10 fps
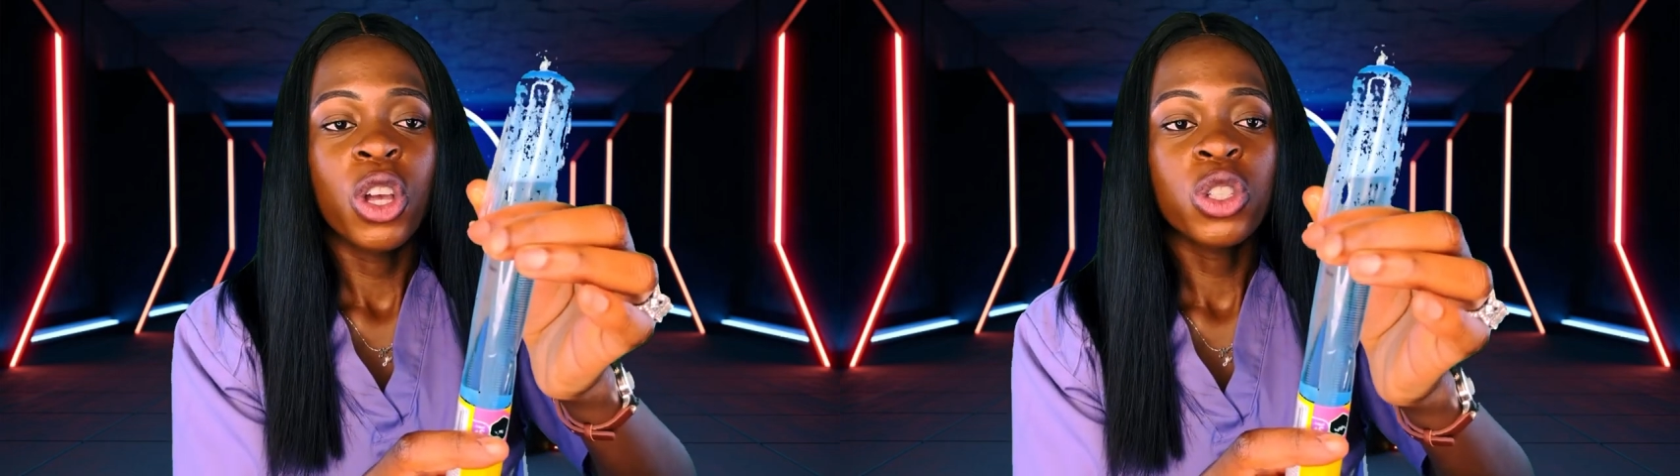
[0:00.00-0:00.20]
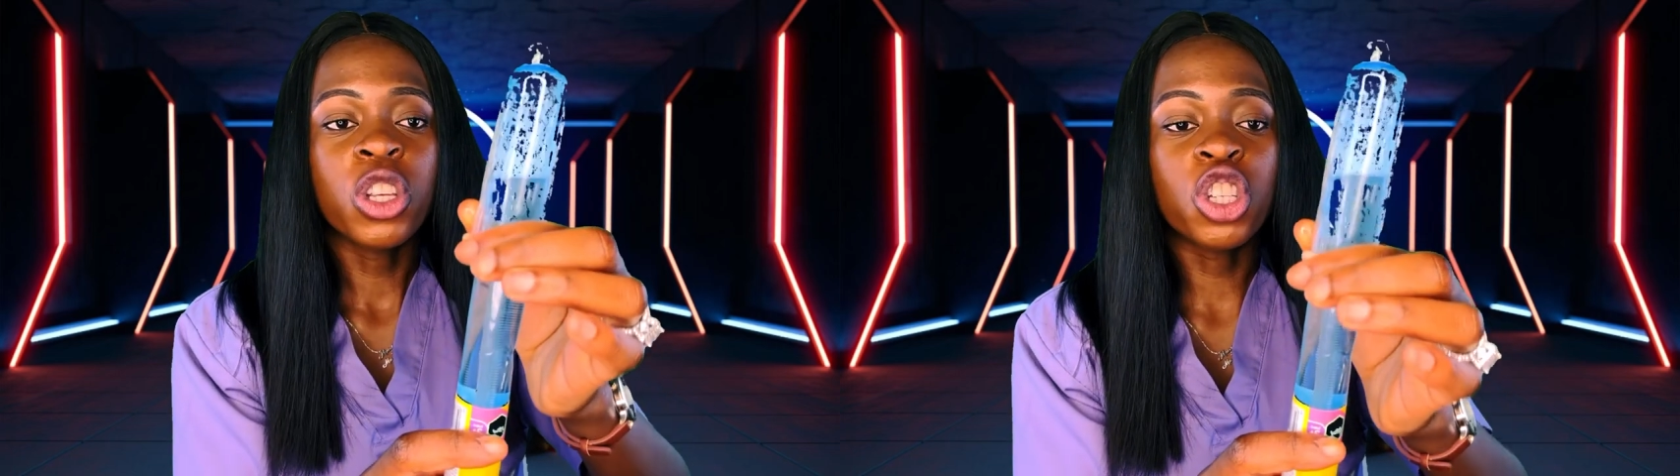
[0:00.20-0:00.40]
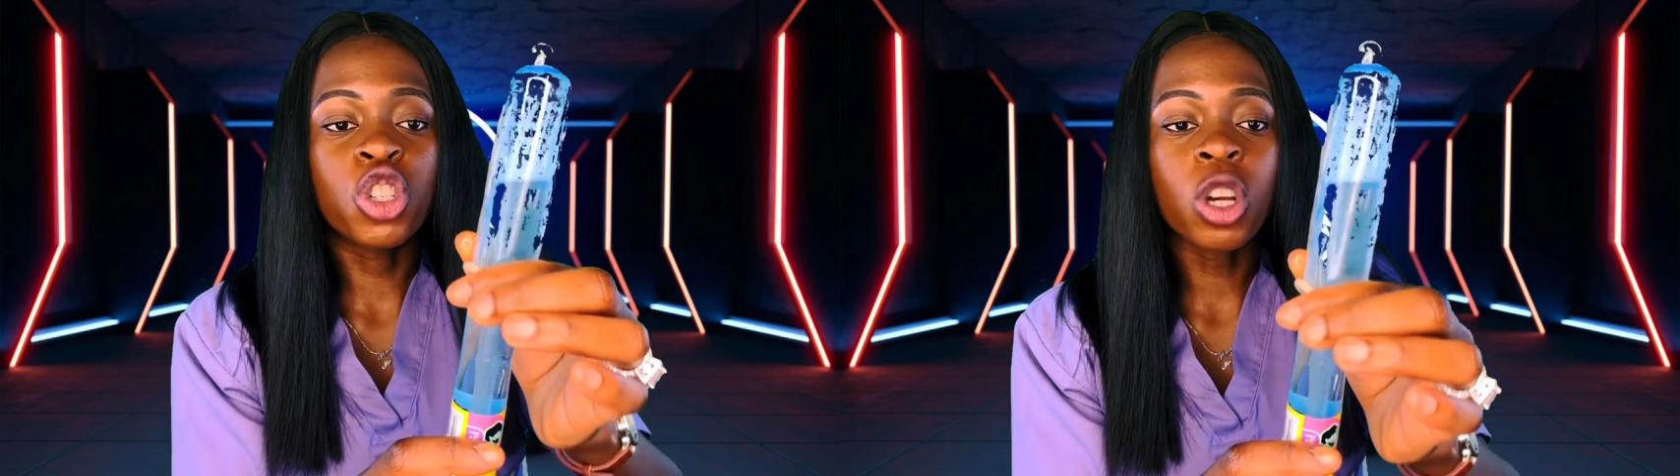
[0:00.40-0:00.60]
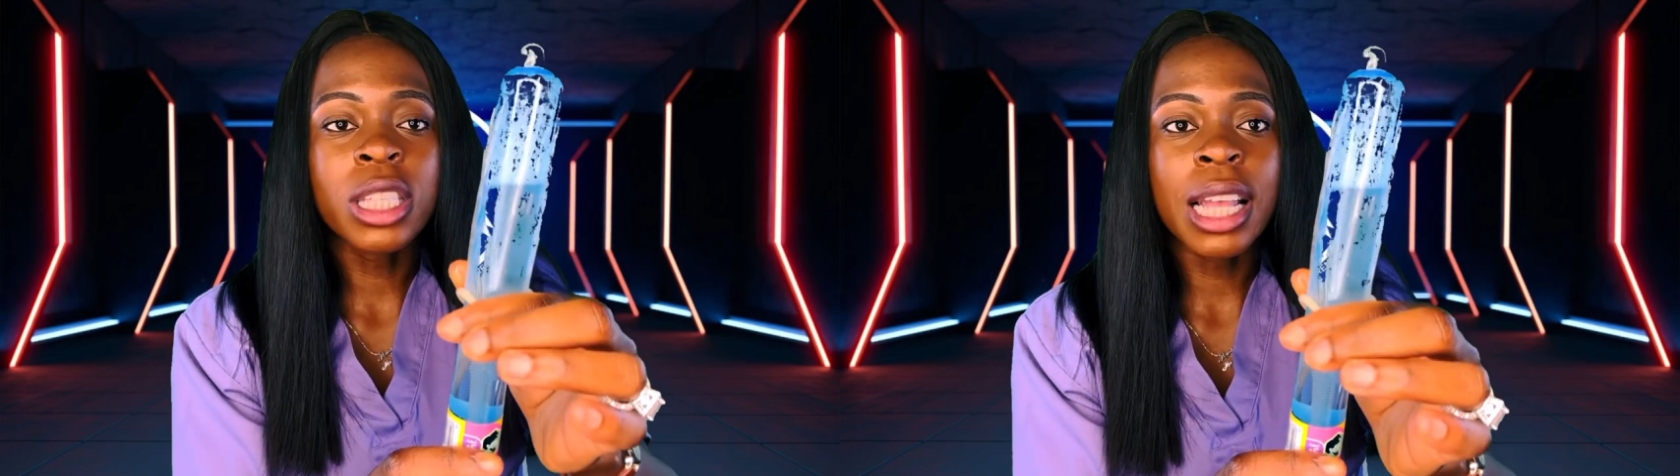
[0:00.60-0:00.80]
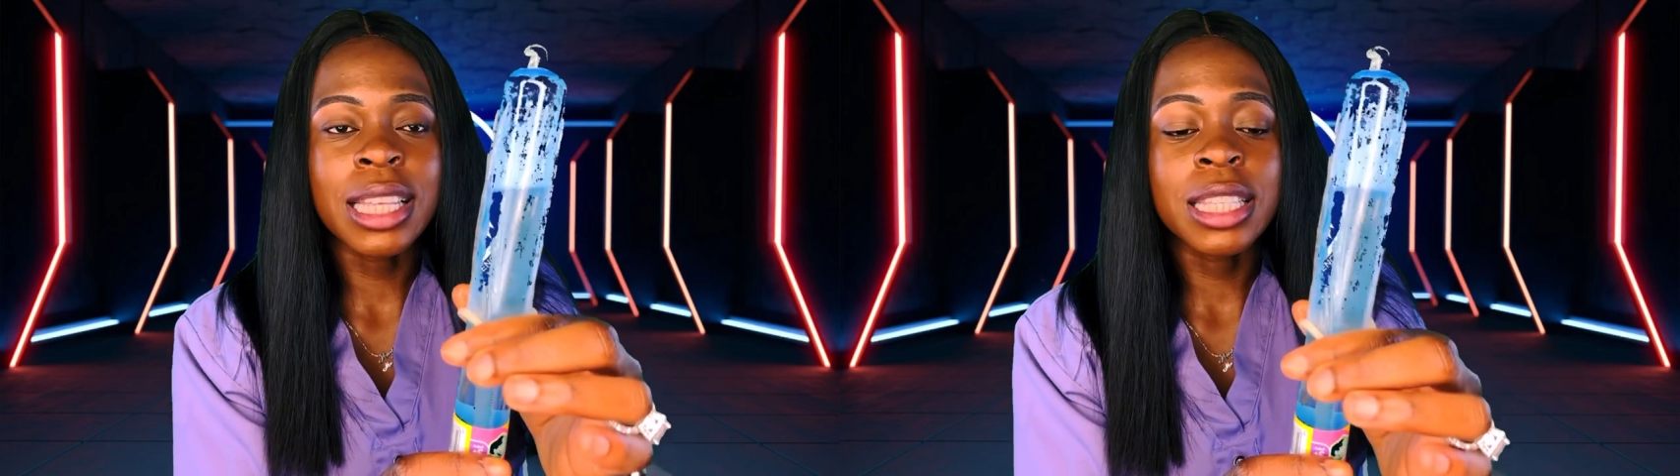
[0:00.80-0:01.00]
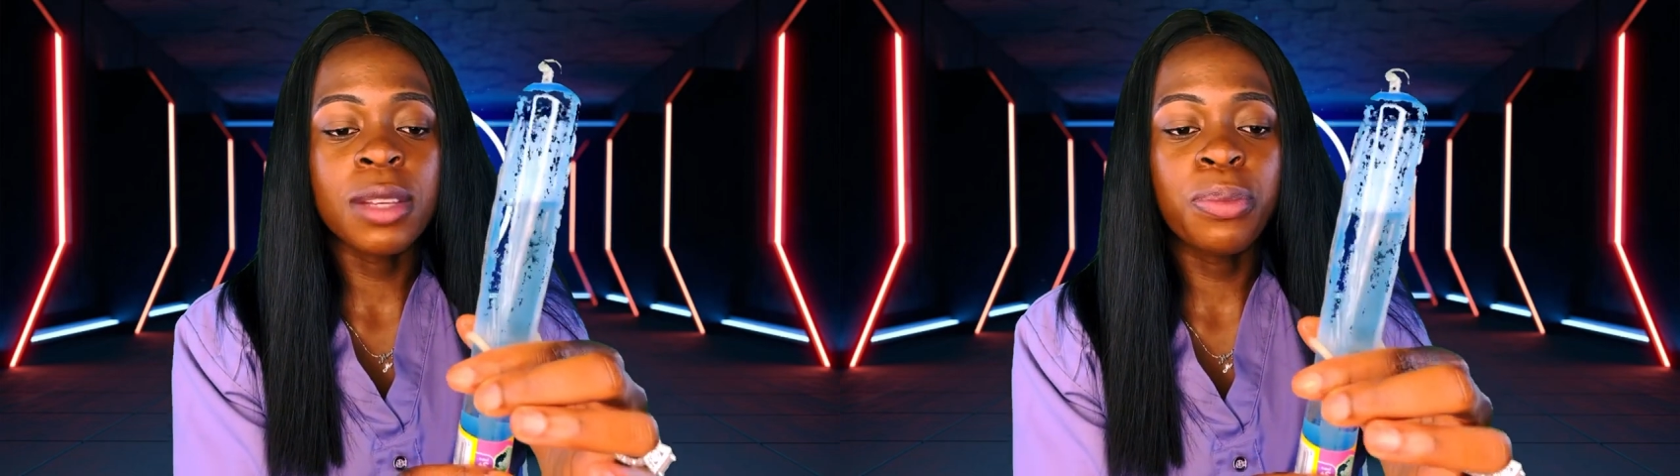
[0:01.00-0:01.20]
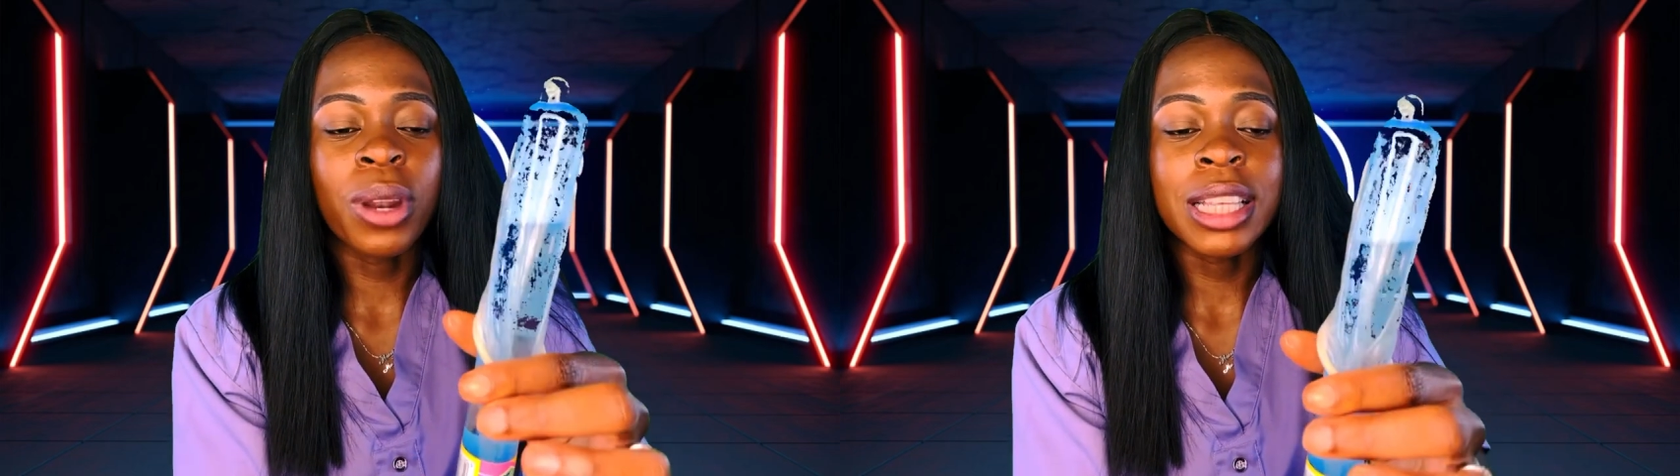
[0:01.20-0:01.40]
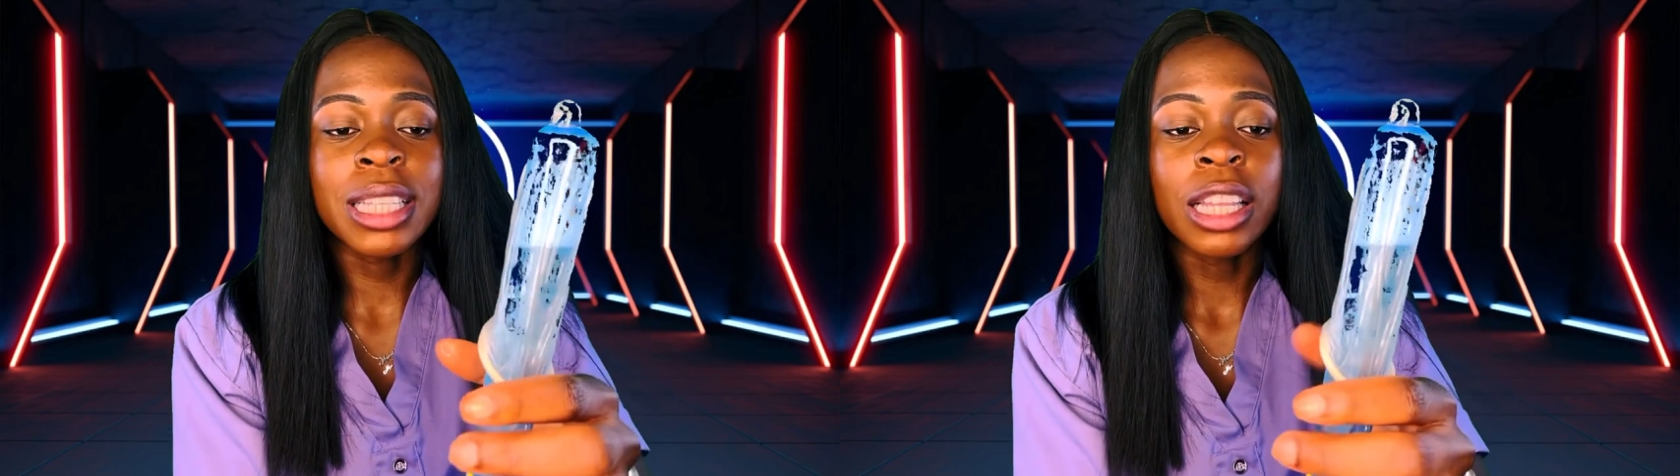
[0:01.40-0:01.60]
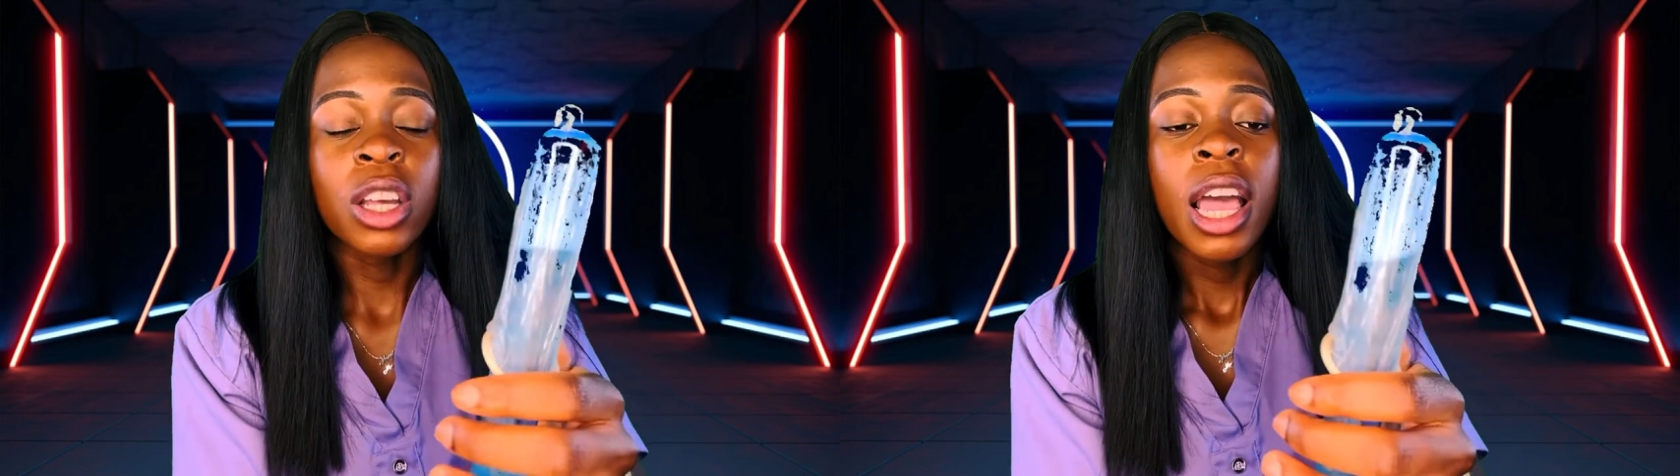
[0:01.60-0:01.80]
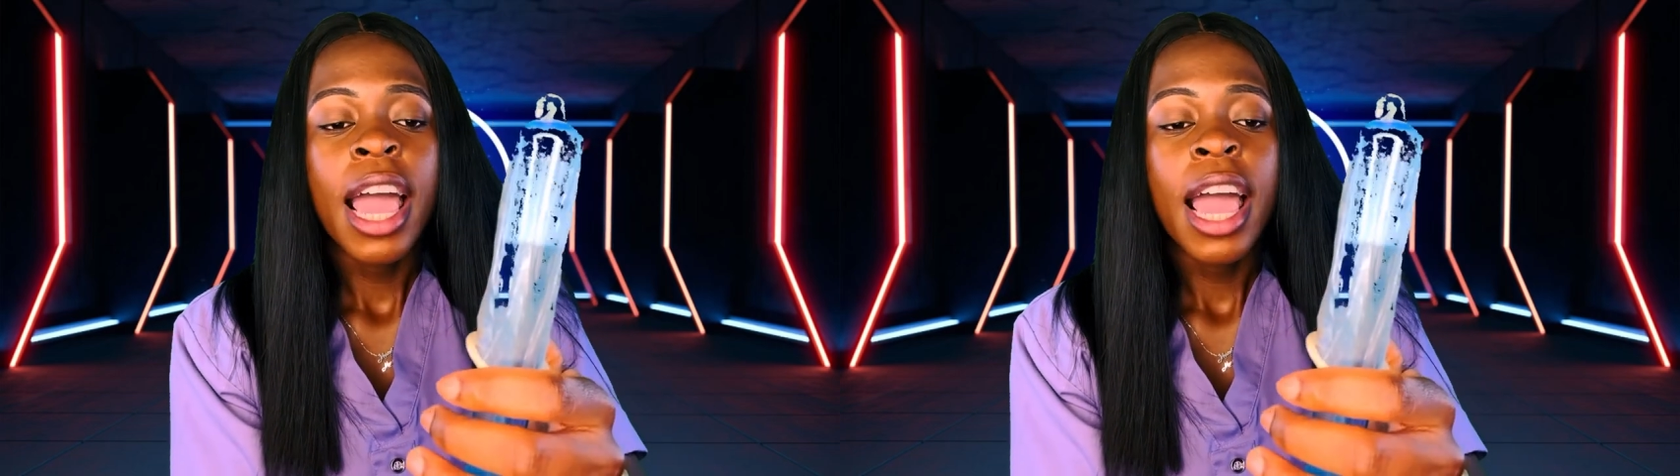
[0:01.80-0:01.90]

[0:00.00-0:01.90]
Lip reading: So it's just as simple as that.